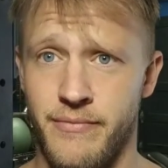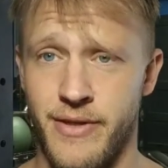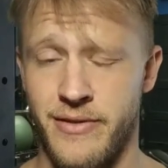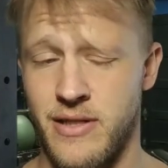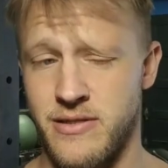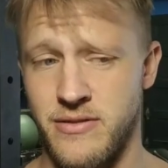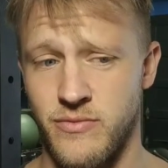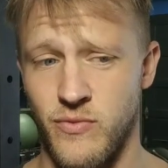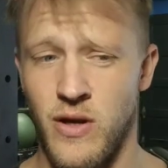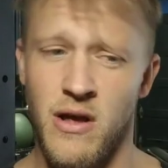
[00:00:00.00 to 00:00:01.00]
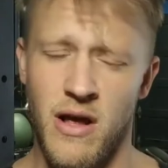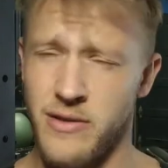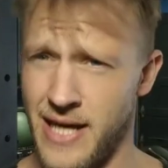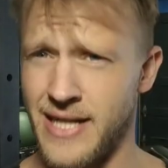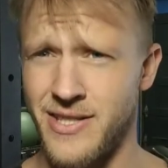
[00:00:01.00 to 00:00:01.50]
That, that's a
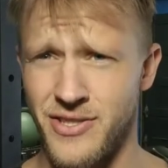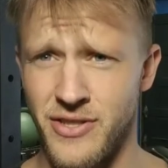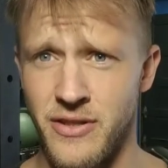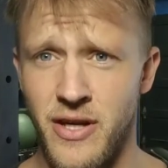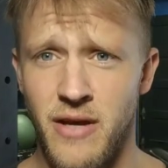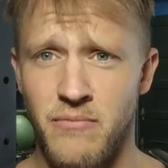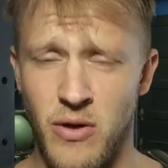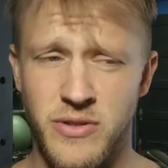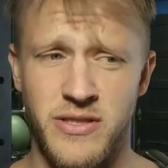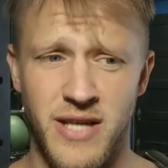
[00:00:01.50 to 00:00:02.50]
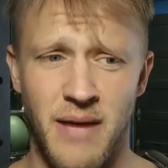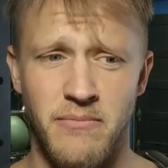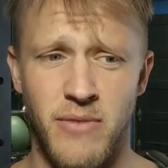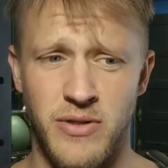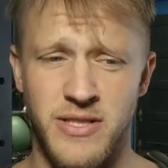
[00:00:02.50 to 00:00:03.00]
lot easier most of the
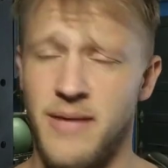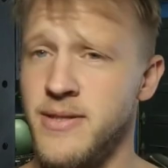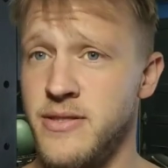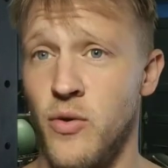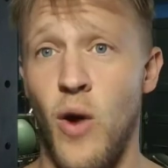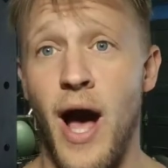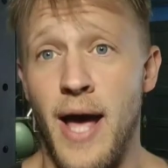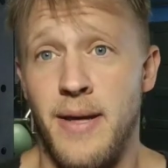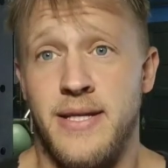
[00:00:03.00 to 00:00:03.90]
time. Most of the time, it's I